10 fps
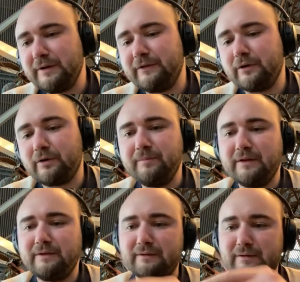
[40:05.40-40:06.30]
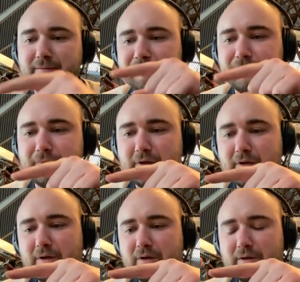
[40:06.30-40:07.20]
Gris, is a grape that
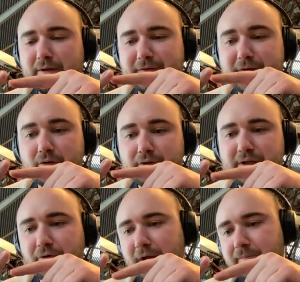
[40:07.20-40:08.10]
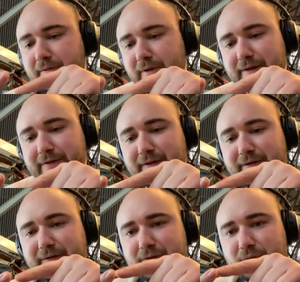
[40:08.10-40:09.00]
it's the only grape in
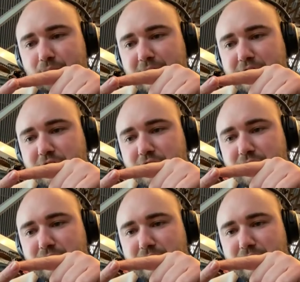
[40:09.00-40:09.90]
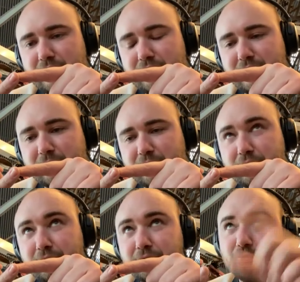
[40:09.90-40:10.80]
Alsace which you can
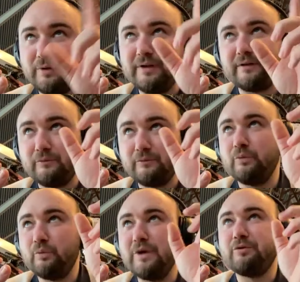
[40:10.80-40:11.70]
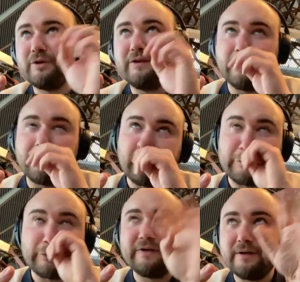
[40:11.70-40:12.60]
produce with the, with Riesling, but
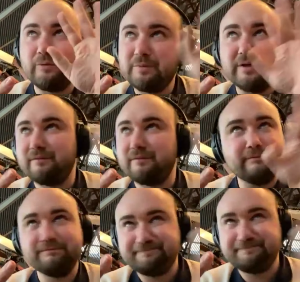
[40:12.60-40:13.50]
Riesling would be a, a